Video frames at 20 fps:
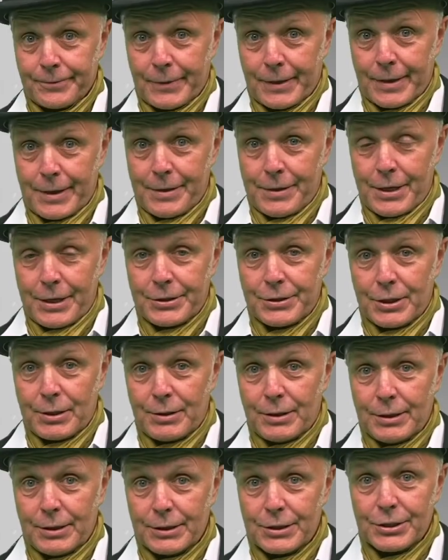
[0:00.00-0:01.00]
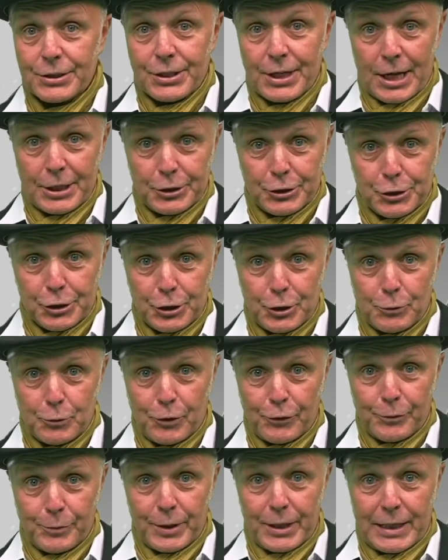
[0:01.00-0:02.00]
And there's a statue
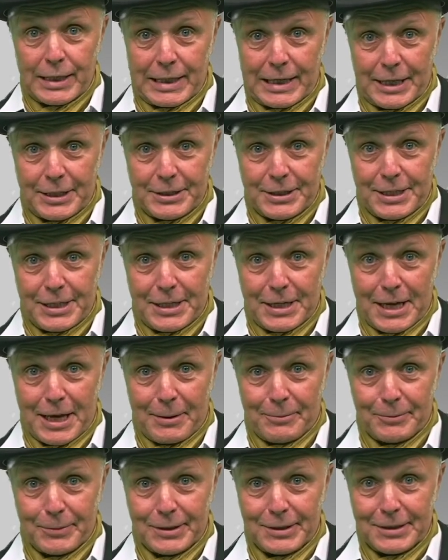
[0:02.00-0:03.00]
of me in Llandinam,